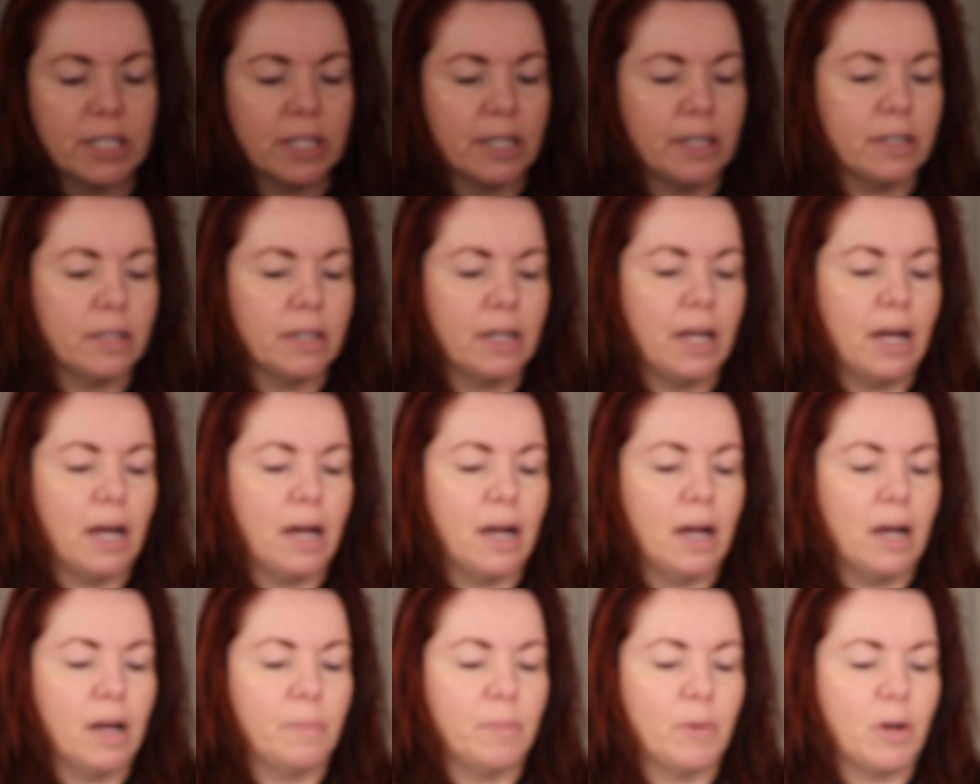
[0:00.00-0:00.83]
it
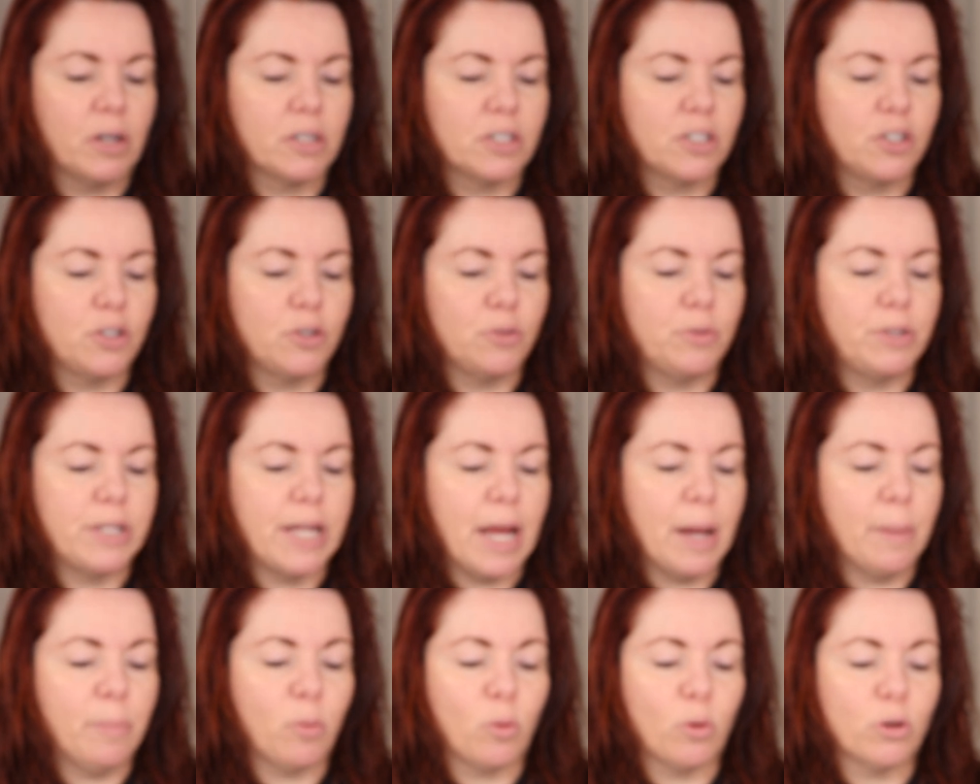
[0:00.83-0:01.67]
onto
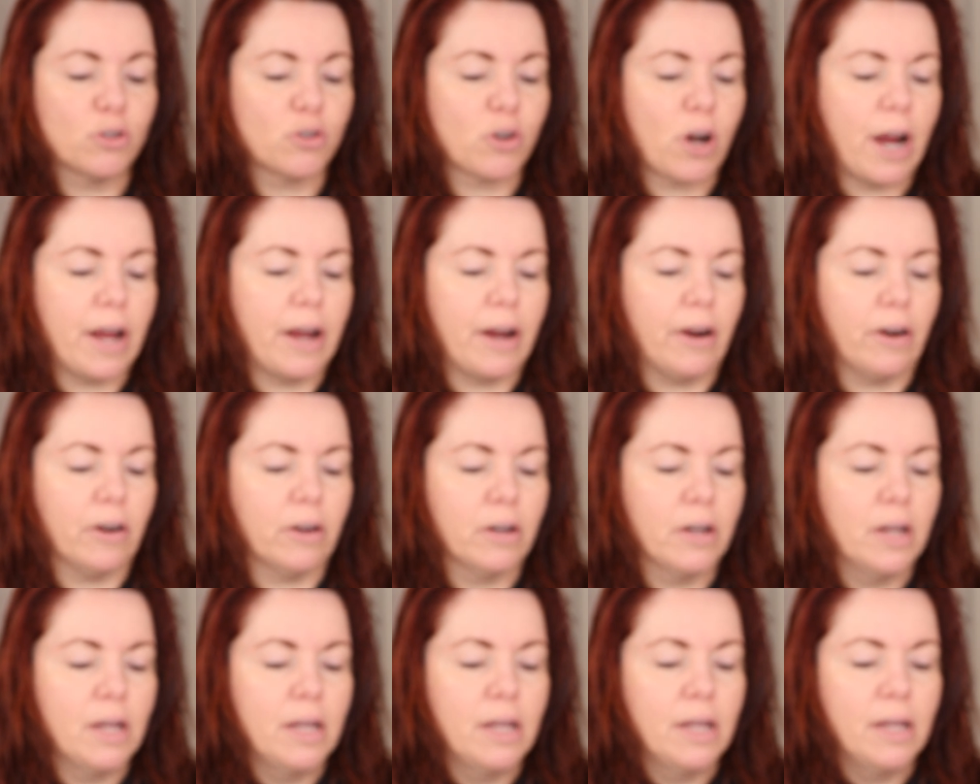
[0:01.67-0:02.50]
damp or dry
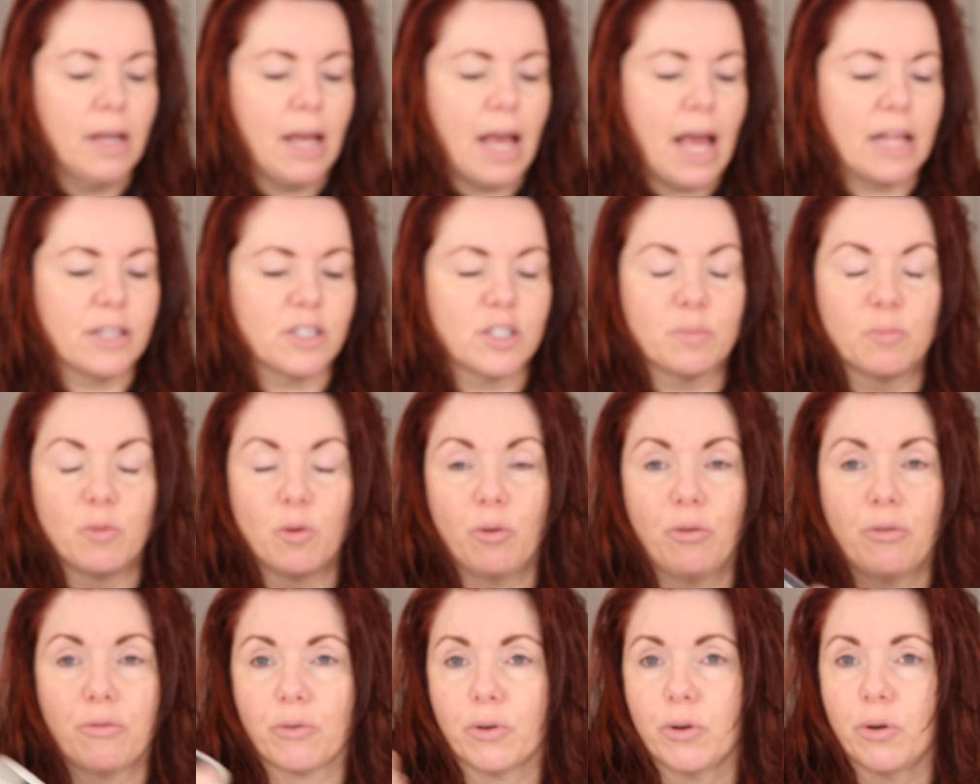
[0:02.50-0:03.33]
hair and
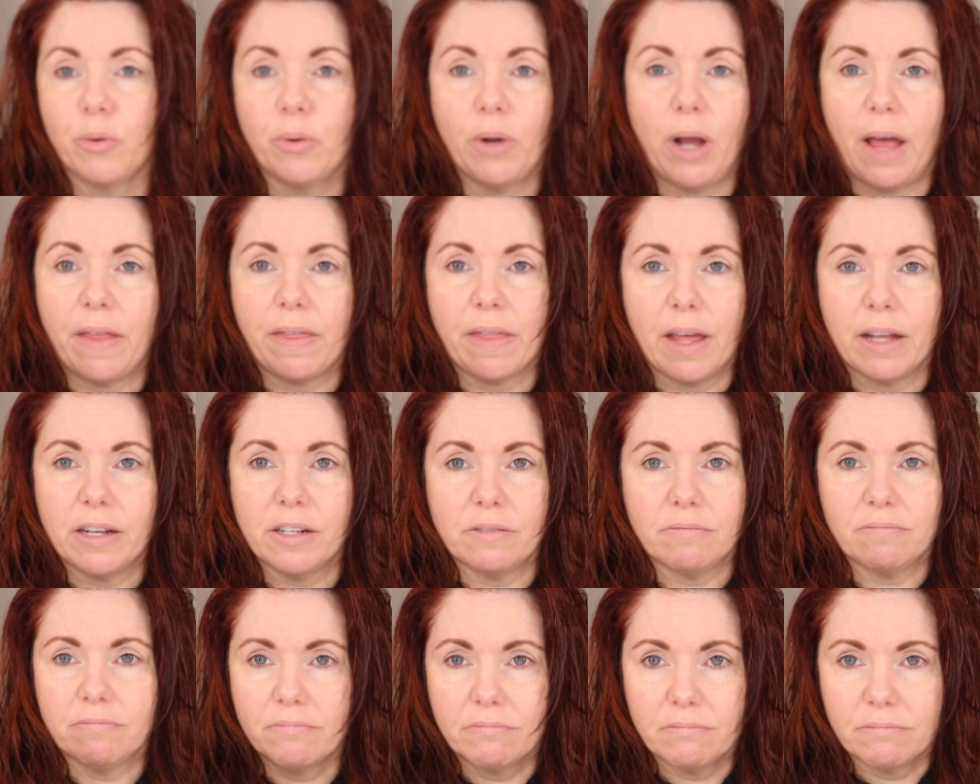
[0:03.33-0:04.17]
smooth through and
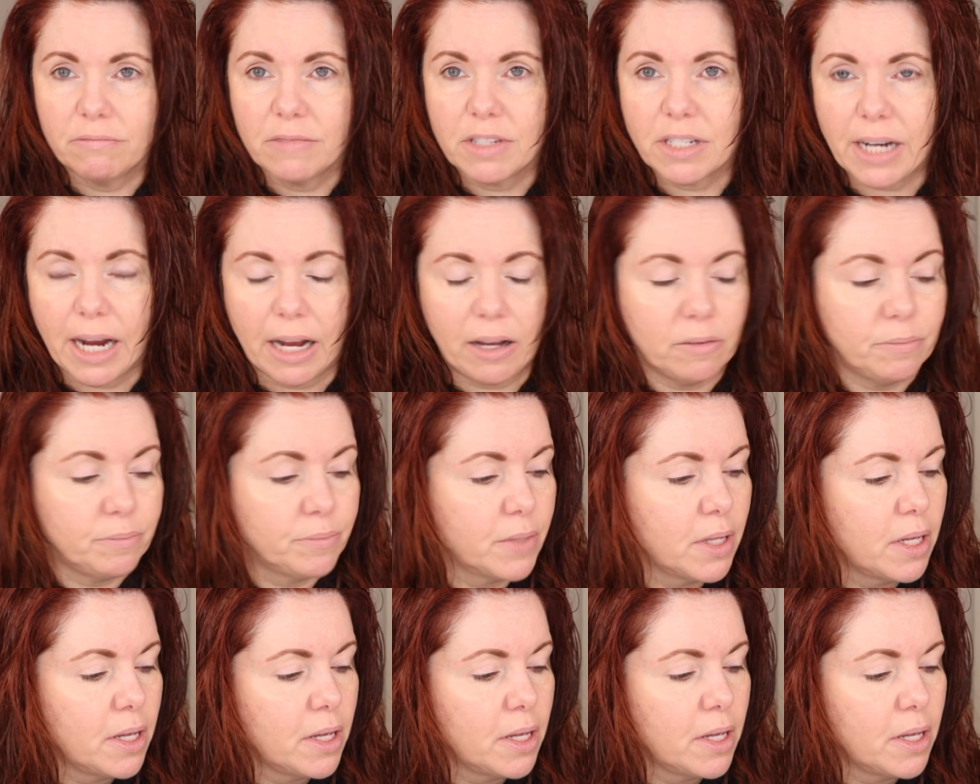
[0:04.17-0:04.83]
then style.